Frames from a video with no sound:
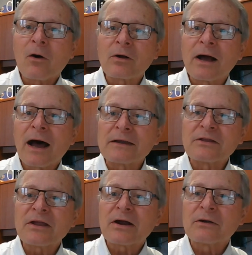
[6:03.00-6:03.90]
God
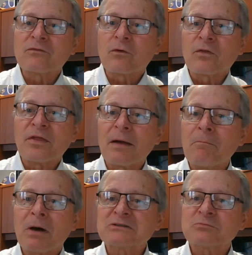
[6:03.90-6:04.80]
cared for them
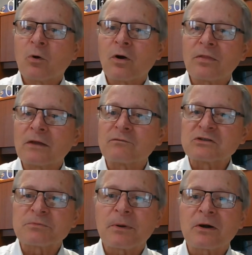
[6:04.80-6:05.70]
much more than for
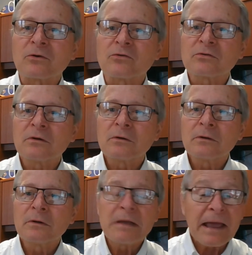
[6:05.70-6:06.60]
sparrows.
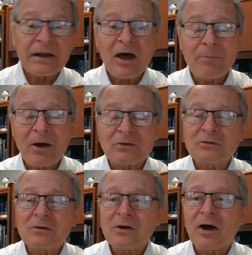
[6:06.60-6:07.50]
And how about
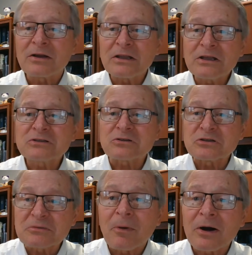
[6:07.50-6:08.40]
on Easter,
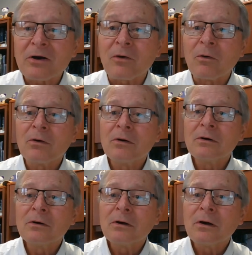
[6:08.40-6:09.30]
tomorrow?
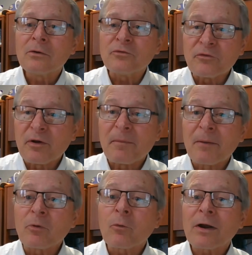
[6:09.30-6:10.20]
Do you
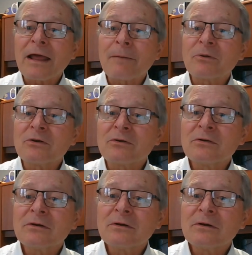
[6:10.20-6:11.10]
remember what happened?
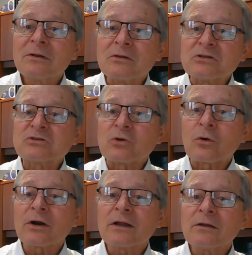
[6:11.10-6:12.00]
The
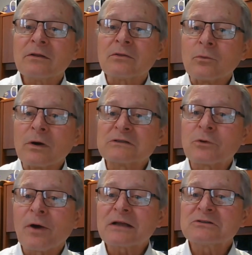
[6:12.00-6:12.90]
story, the
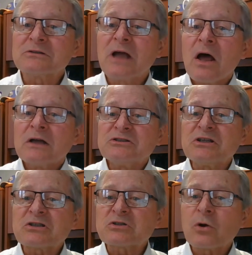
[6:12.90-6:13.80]
resurrection?
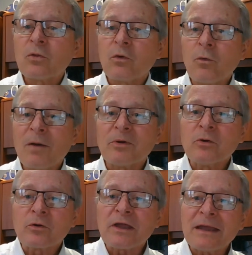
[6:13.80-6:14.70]
Jesus told the woman
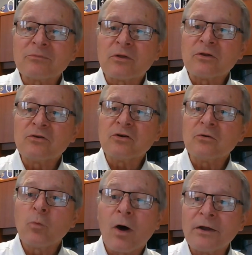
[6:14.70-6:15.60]
who came to the tomb
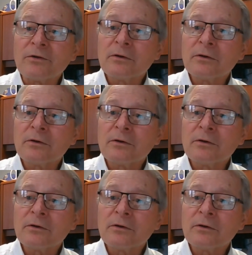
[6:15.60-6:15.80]
what?